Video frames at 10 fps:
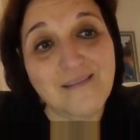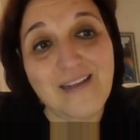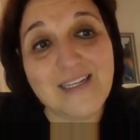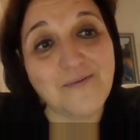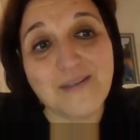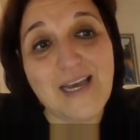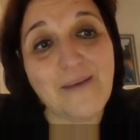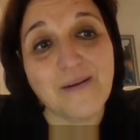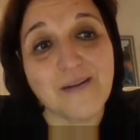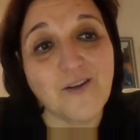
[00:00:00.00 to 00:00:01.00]
That's what's
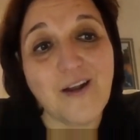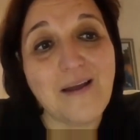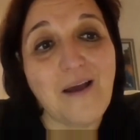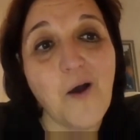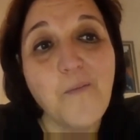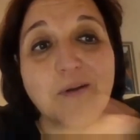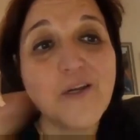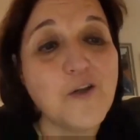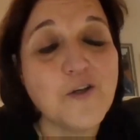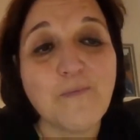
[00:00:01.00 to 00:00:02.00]
happened. You know, I opened a
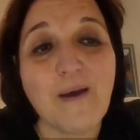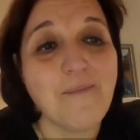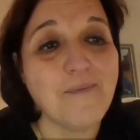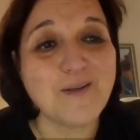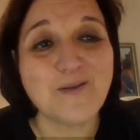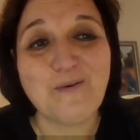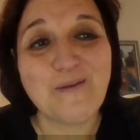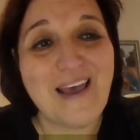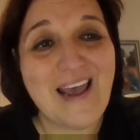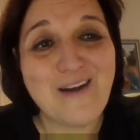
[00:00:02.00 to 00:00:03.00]
newspaper, saw
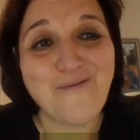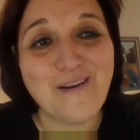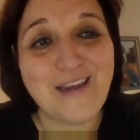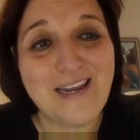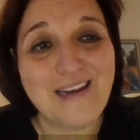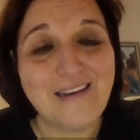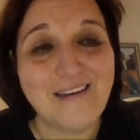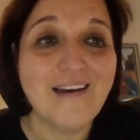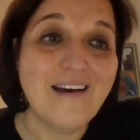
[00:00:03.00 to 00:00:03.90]
the ad for Kili,